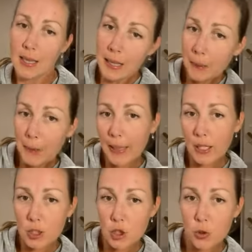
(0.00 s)
little bit
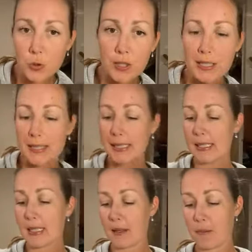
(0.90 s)

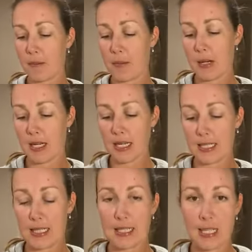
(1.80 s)
luxurious, but
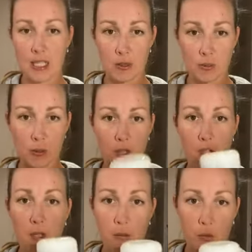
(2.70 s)
it's the
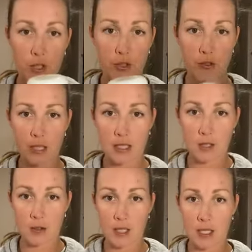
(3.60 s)
Sandalwood
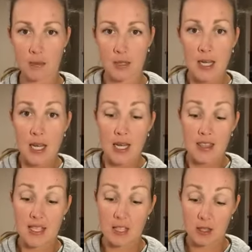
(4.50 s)
Moisturizing Cream.
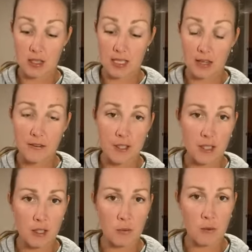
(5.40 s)
This is definitely